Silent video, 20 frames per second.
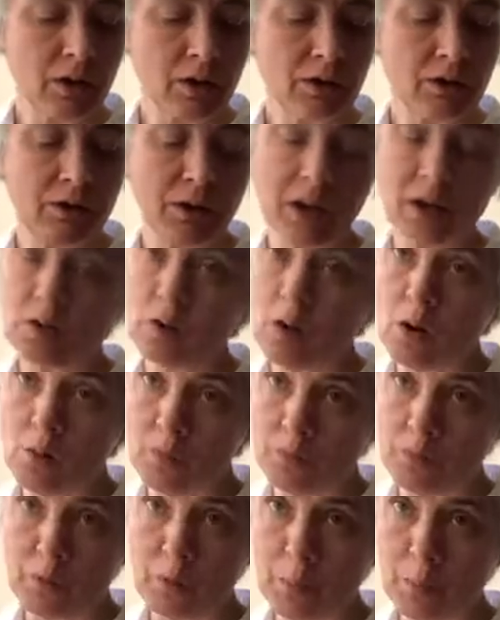There are
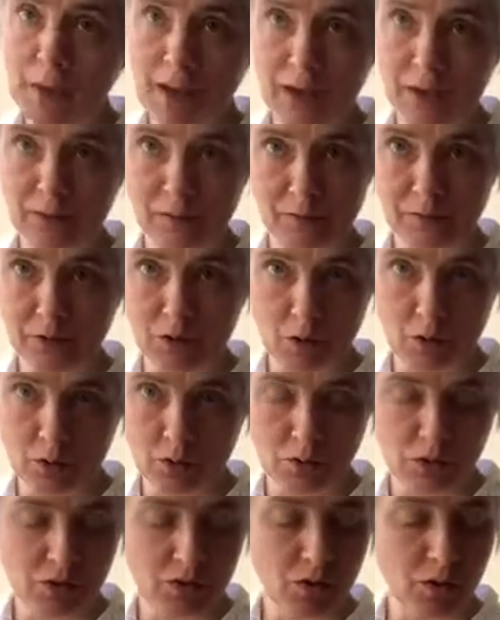often a pair of
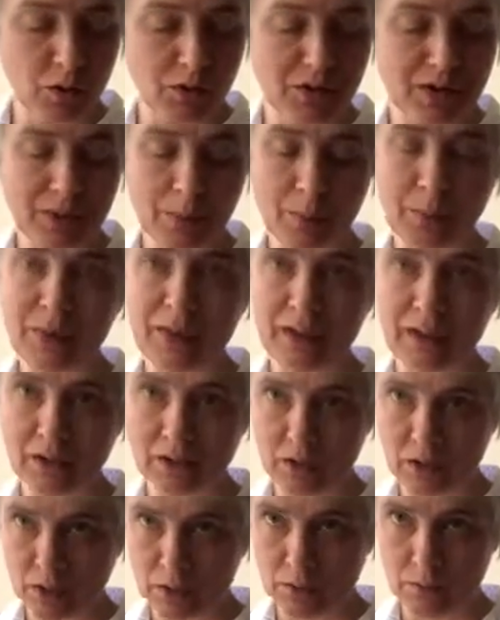dots or something
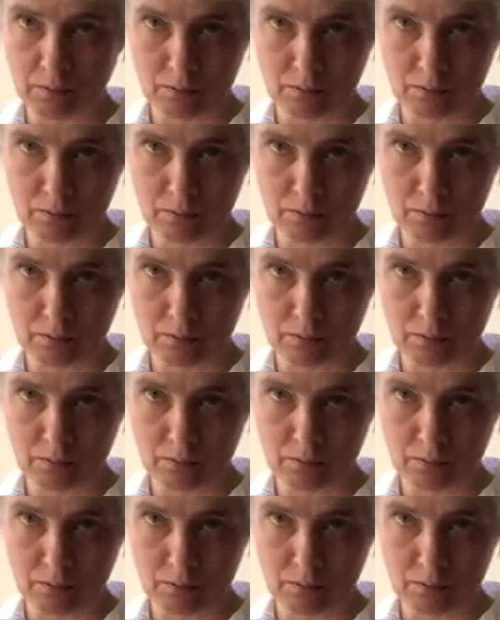to